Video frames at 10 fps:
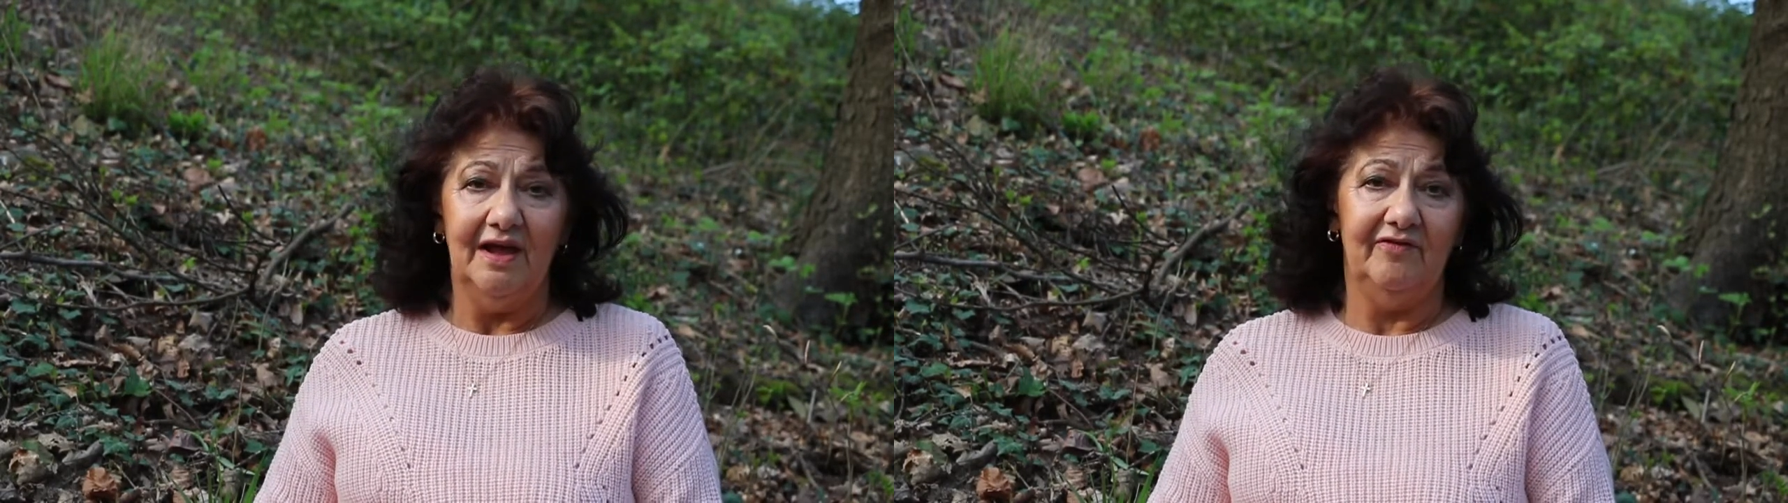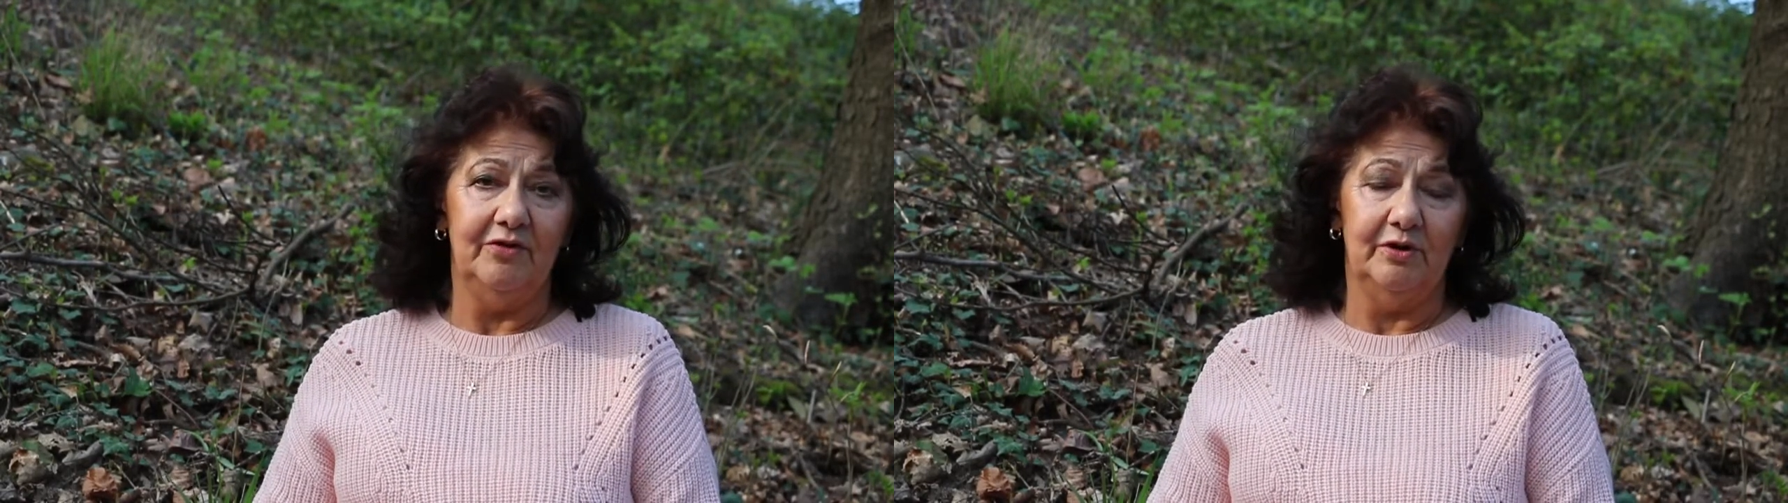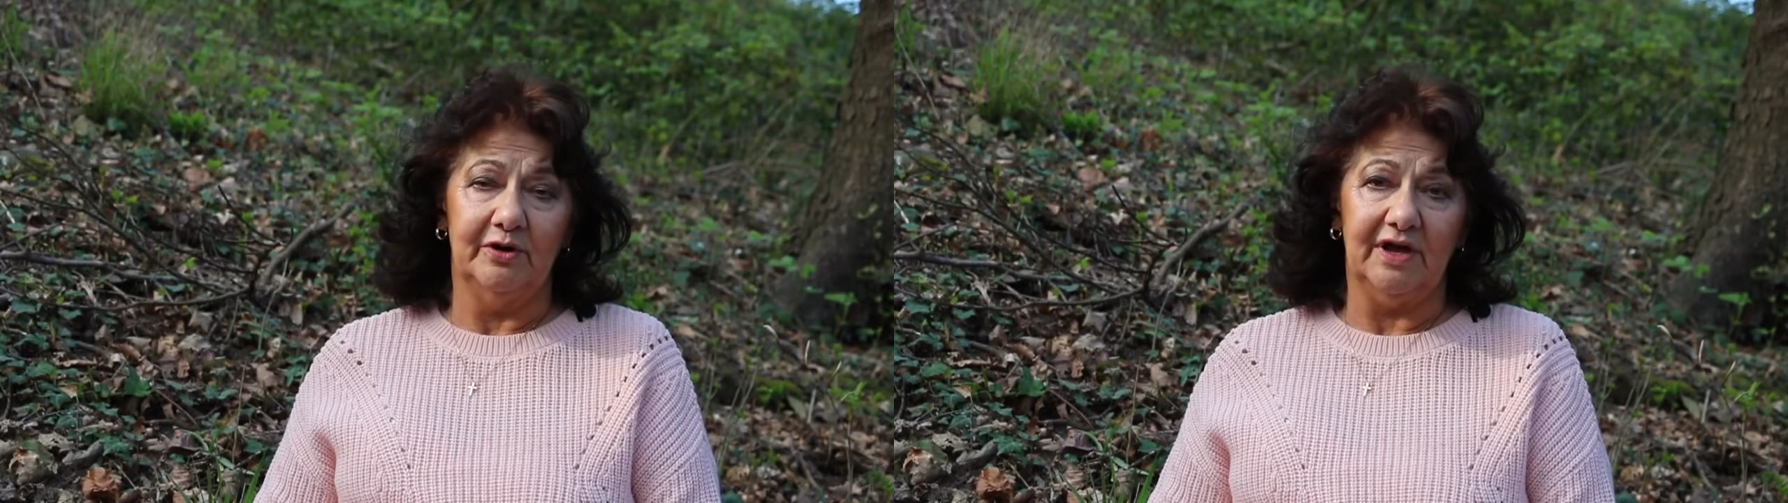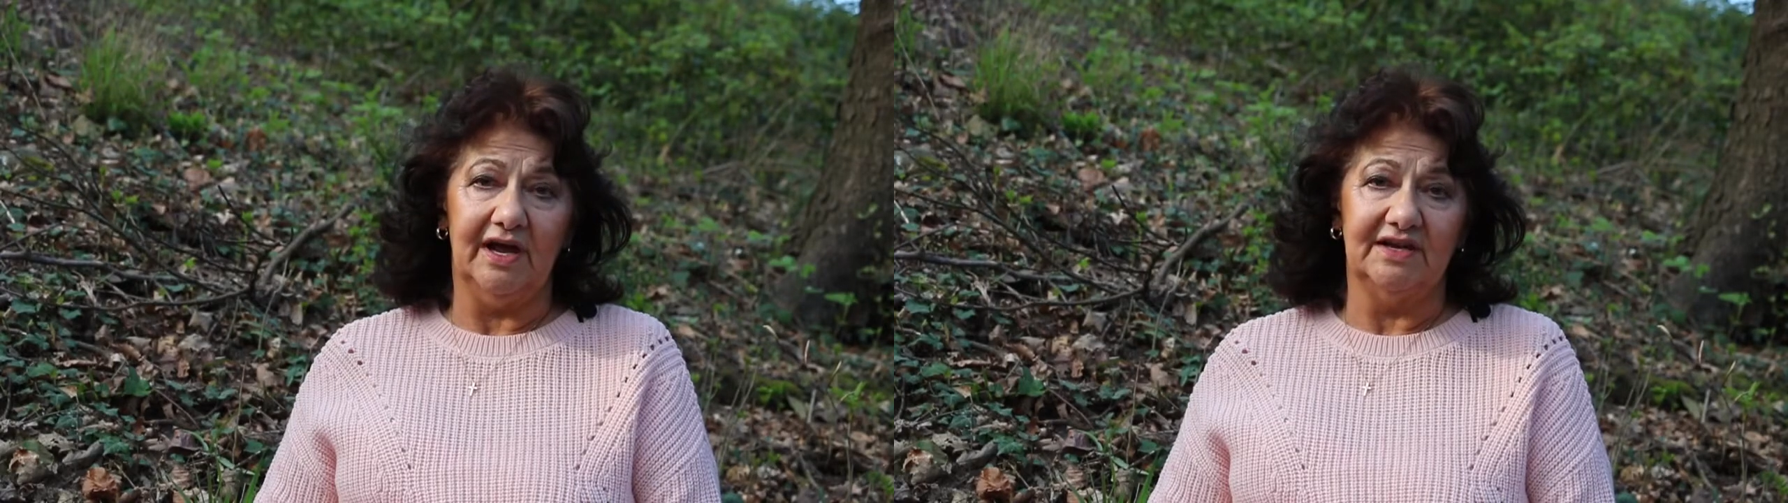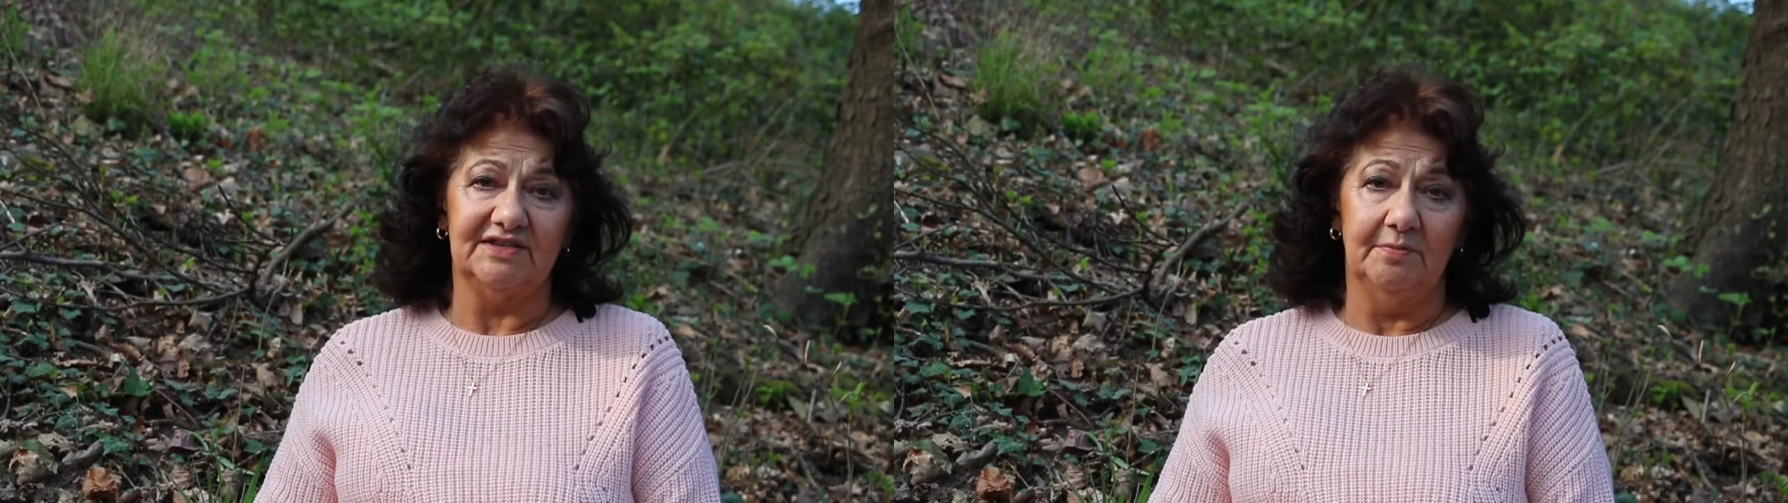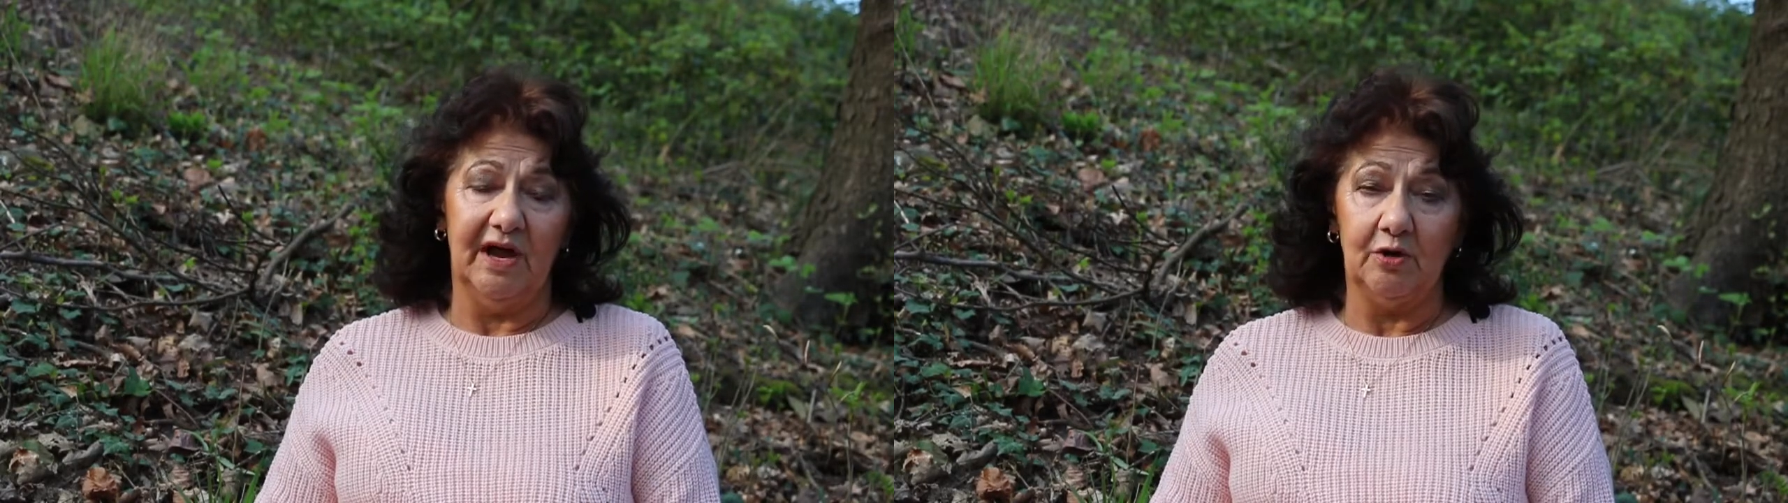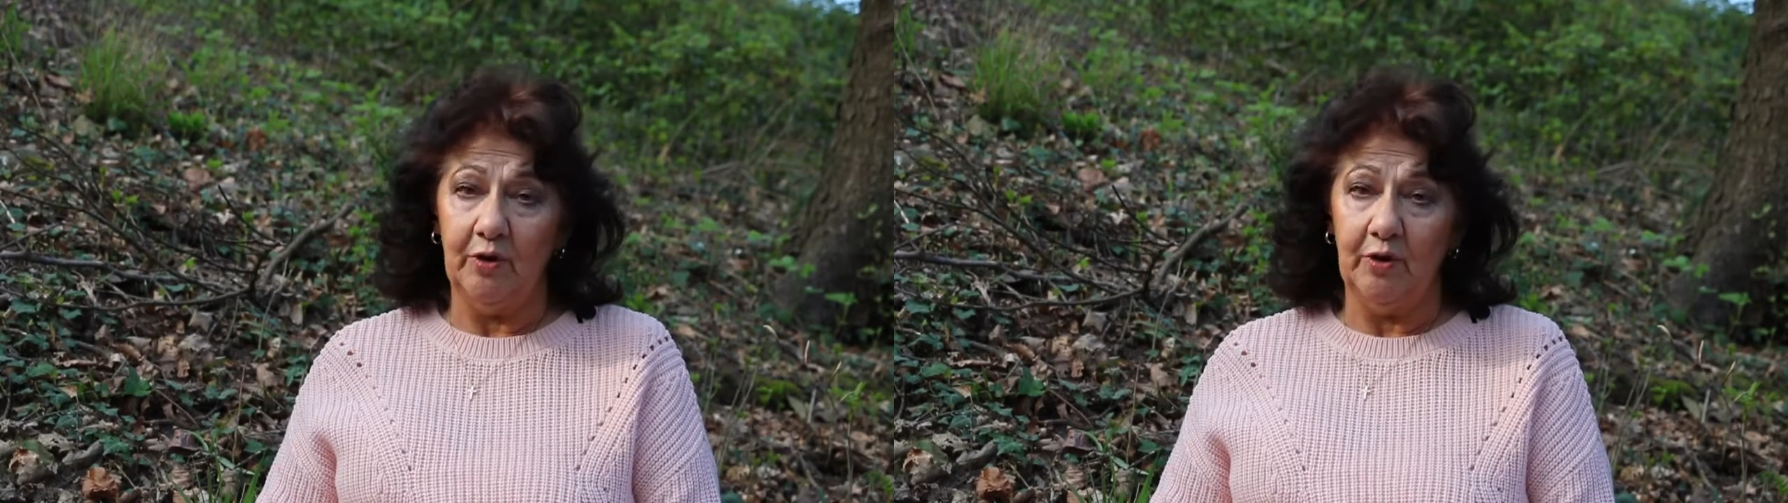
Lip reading: if you look at my